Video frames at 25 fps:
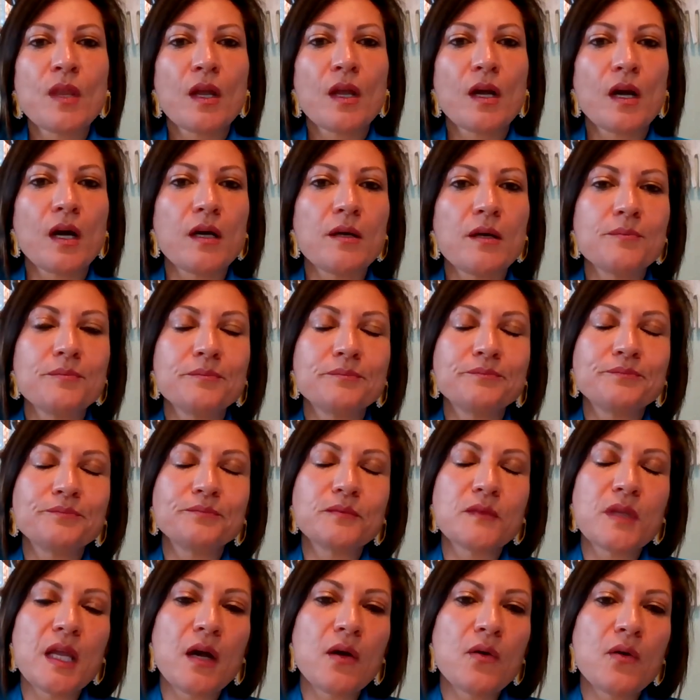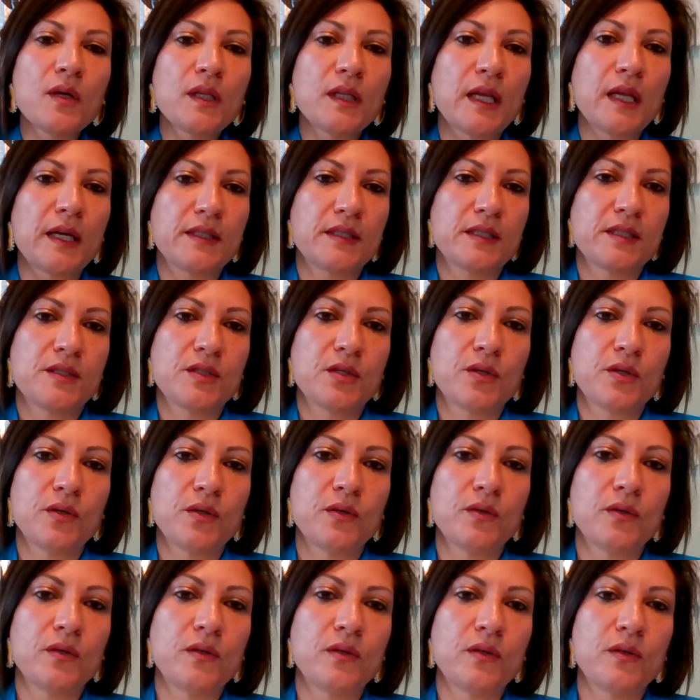Now I'd like to
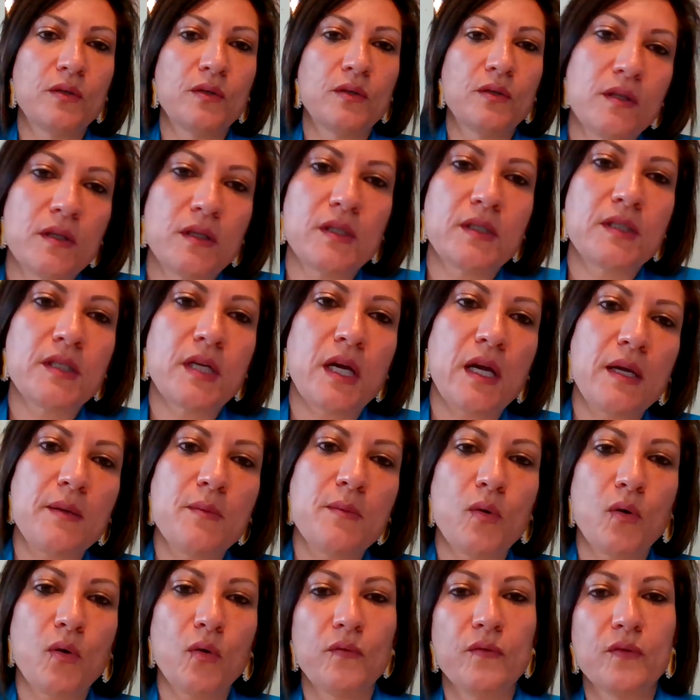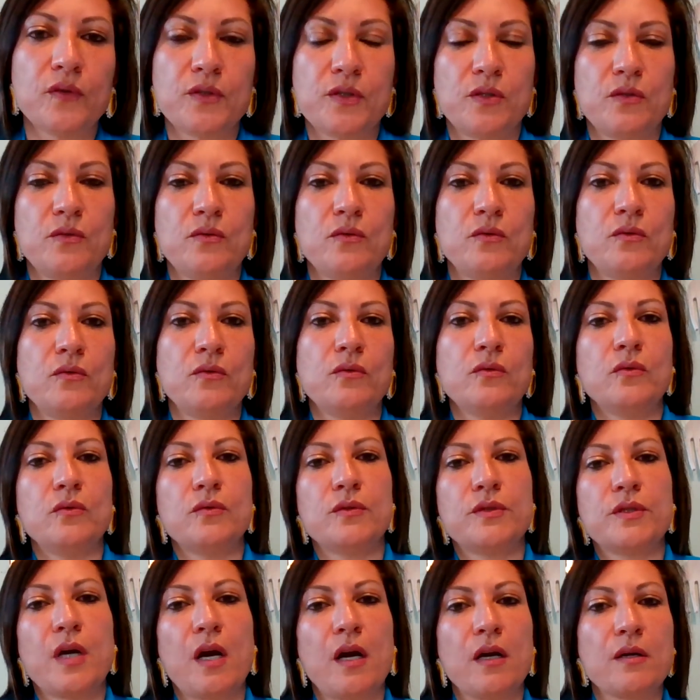turn the time over to
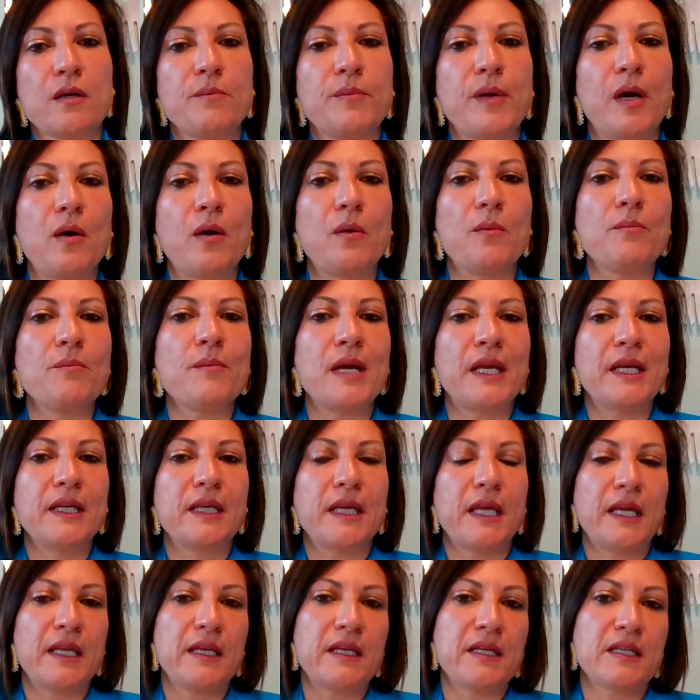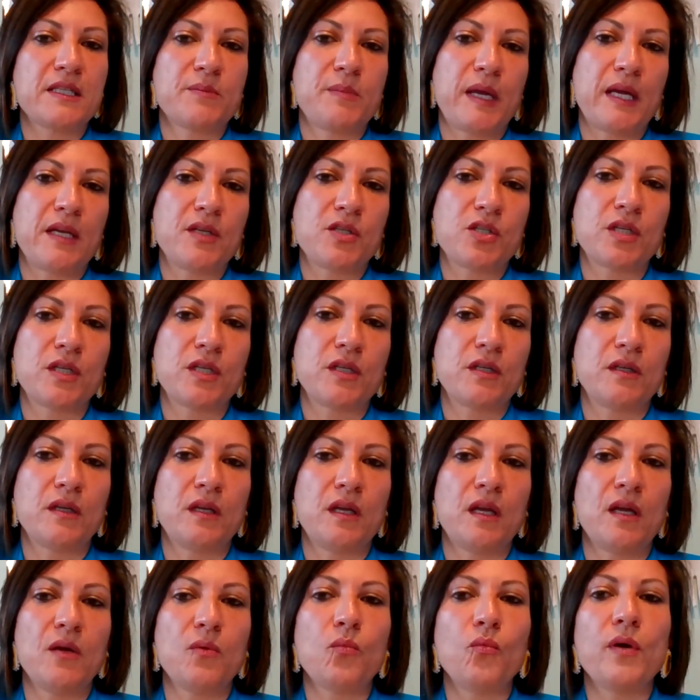talk about Medicaid expansion
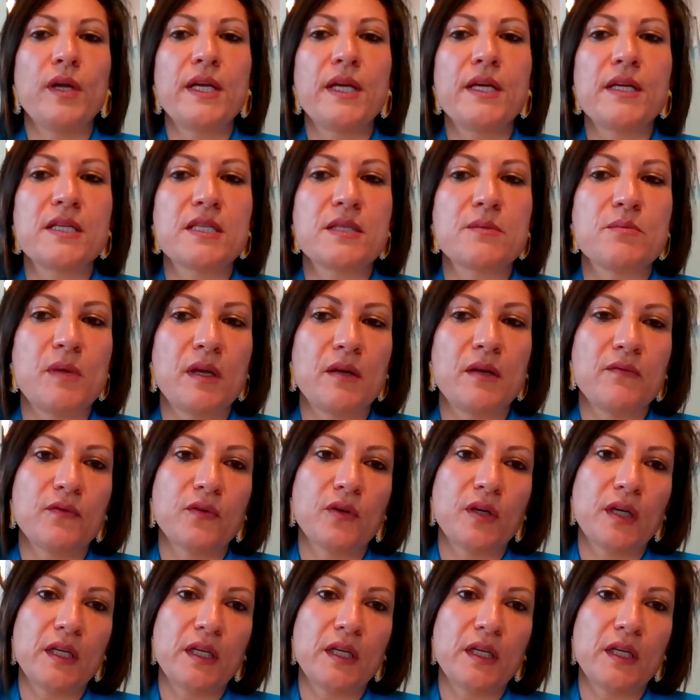and what it has meant for